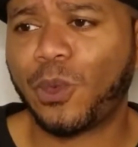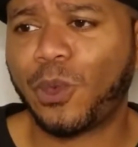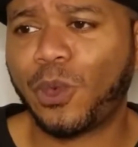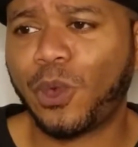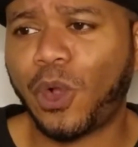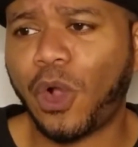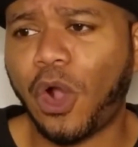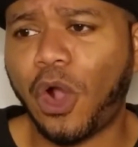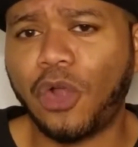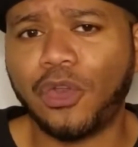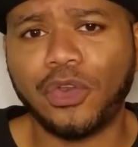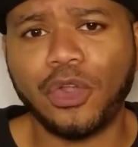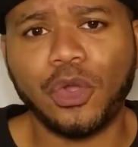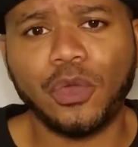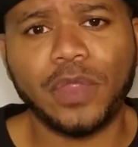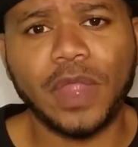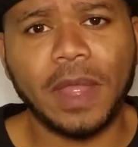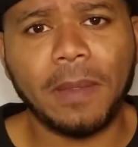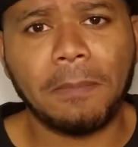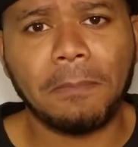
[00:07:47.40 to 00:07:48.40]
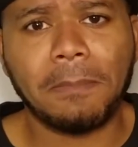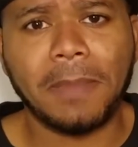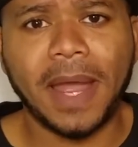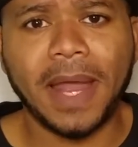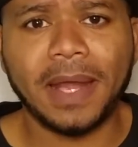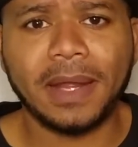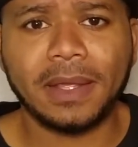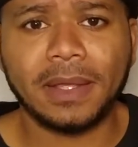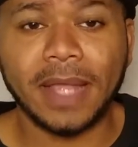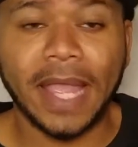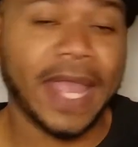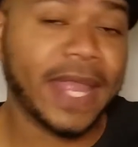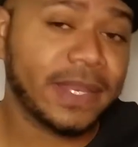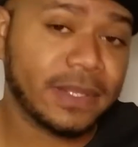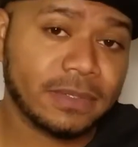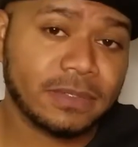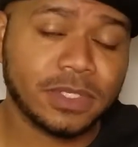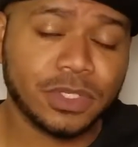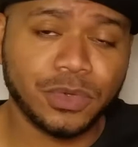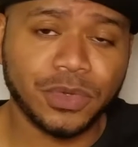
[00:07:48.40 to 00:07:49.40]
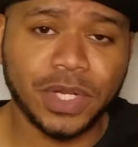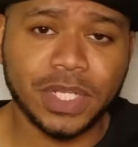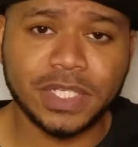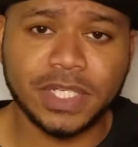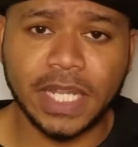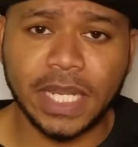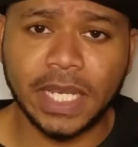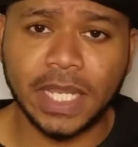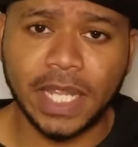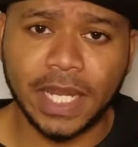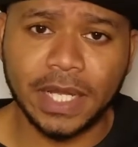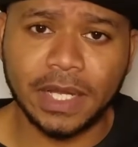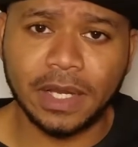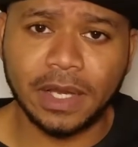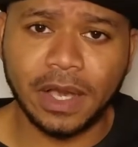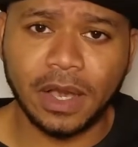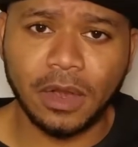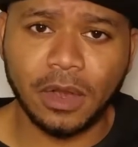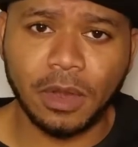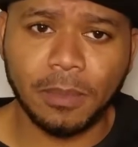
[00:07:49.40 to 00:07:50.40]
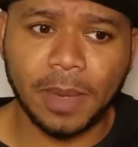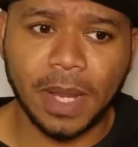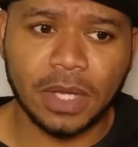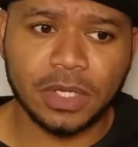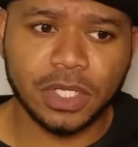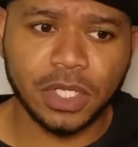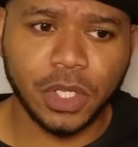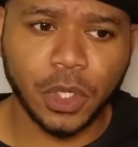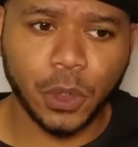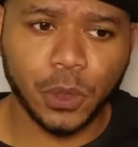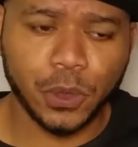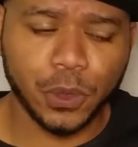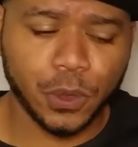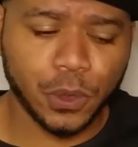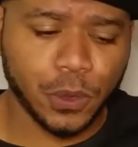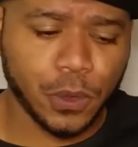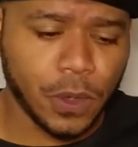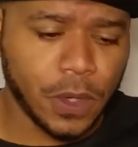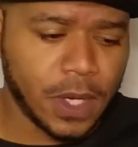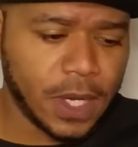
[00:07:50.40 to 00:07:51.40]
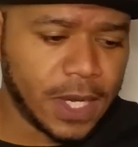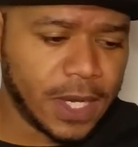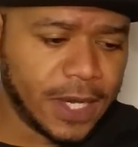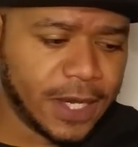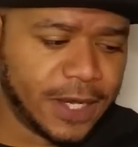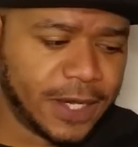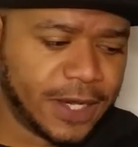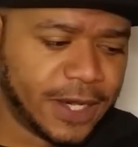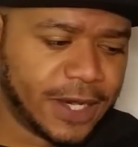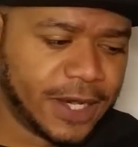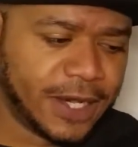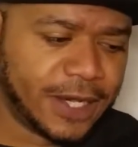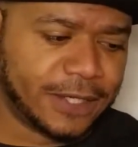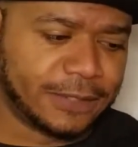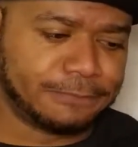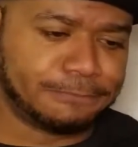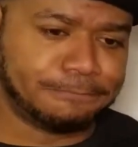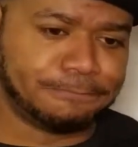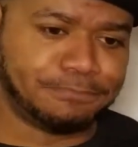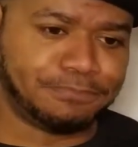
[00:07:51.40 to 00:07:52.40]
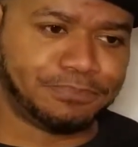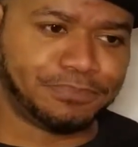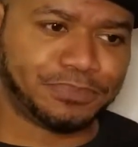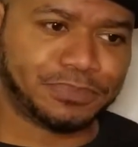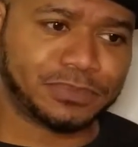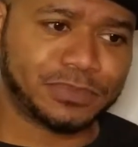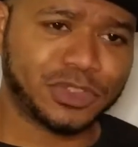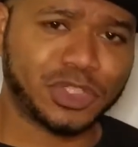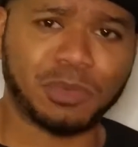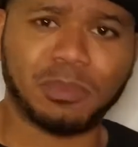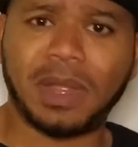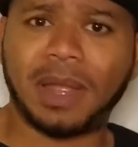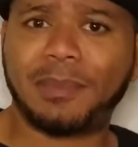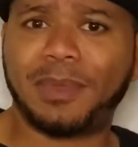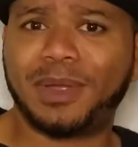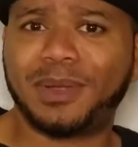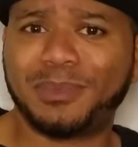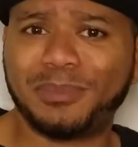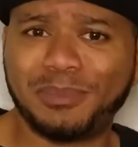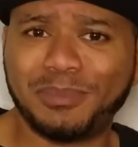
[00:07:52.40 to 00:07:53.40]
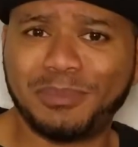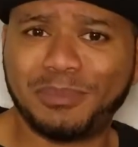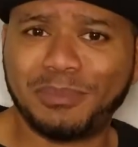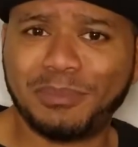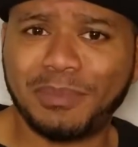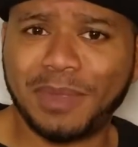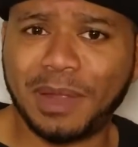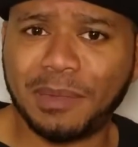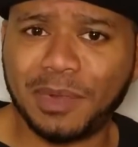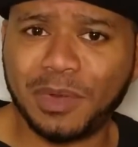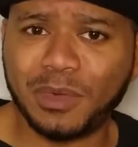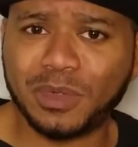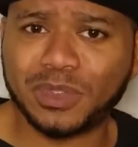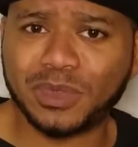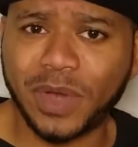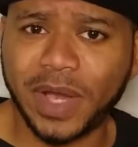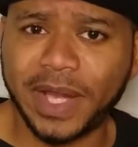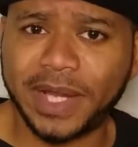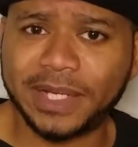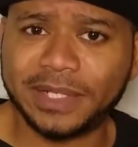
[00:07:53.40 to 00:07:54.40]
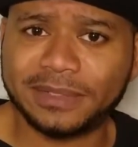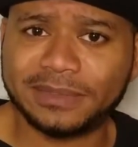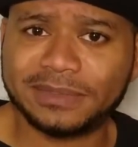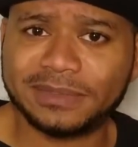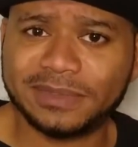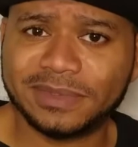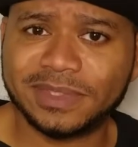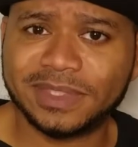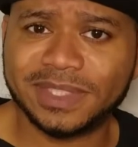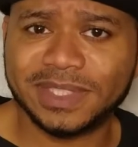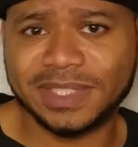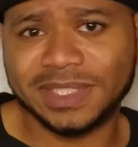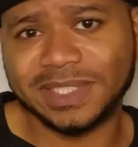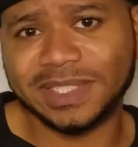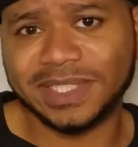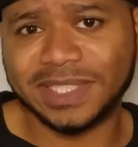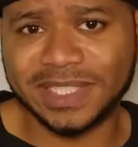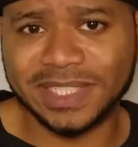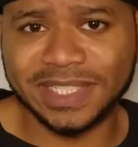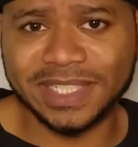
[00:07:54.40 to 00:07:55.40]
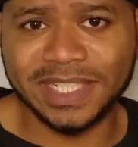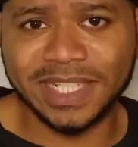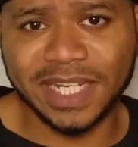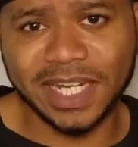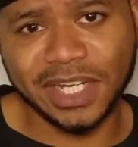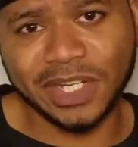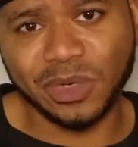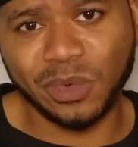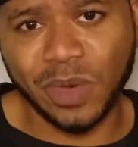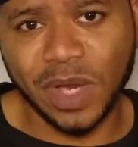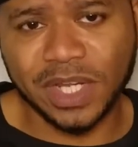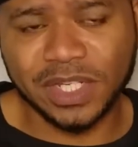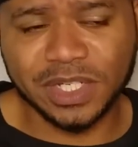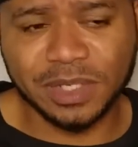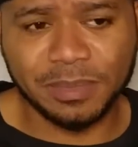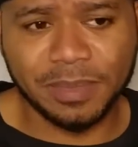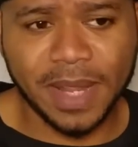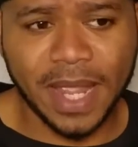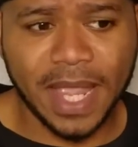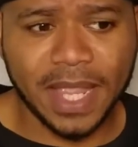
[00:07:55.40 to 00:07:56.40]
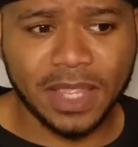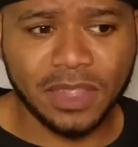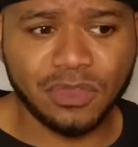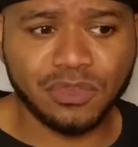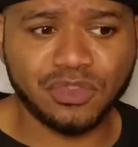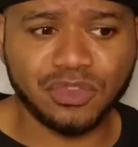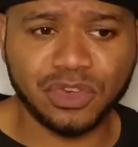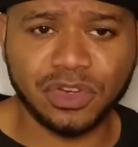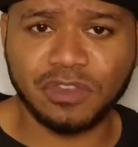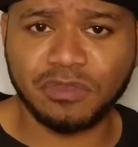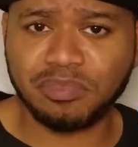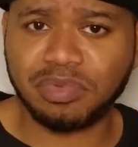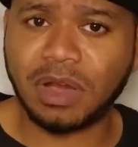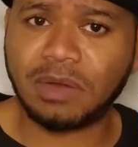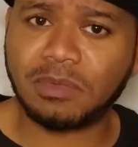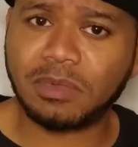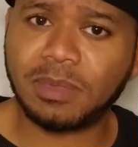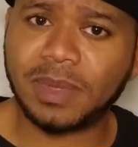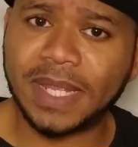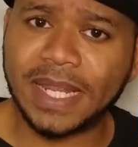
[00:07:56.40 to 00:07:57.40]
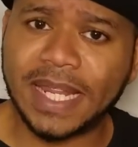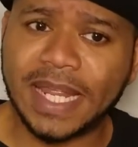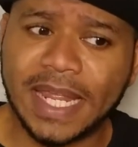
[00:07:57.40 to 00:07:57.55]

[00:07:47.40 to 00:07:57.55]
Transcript: all know that Monica and to an extent Linda are about to go through. Um, so Mama, Mama was right. You need to watch it back. You should have probably,